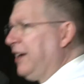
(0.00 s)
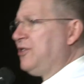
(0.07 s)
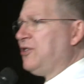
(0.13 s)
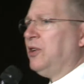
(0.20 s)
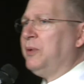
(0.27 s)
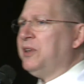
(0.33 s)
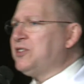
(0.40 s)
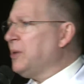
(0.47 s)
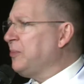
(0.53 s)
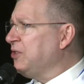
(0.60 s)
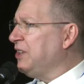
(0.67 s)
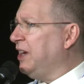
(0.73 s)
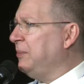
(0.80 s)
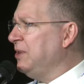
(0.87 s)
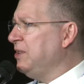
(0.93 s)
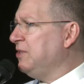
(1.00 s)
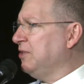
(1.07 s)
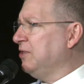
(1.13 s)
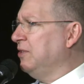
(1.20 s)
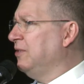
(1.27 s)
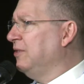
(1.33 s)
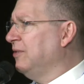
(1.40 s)
know what summertime
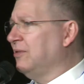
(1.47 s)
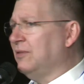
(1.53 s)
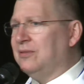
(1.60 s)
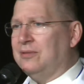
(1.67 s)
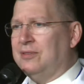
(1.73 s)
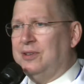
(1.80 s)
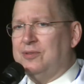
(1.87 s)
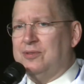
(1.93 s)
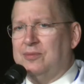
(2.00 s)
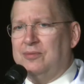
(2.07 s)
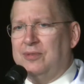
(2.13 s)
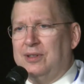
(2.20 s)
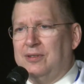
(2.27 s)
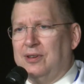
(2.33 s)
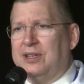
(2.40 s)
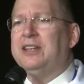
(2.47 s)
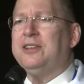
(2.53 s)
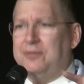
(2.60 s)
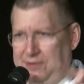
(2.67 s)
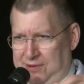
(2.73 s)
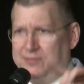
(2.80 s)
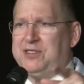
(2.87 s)
is? Okay,
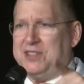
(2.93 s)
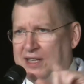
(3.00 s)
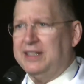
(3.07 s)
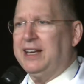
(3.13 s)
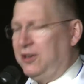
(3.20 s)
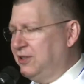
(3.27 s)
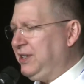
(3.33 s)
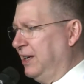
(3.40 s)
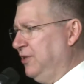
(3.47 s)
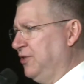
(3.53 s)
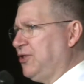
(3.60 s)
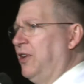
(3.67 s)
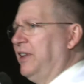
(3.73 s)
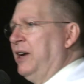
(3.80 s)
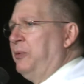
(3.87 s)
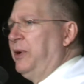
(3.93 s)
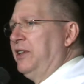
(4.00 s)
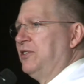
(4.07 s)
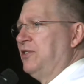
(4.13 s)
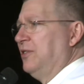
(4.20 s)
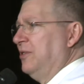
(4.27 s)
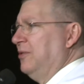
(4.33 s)
you've seen that? Okay, you saw that
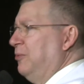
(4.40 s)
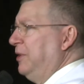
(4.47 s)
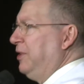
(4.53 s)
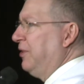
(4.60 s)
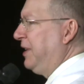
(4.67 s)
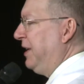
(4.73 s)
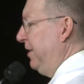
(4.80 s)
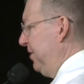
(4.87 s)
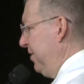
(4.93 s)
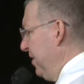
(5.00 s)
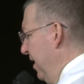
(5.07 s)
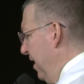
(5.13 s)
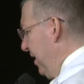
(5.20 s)
once when you were kids.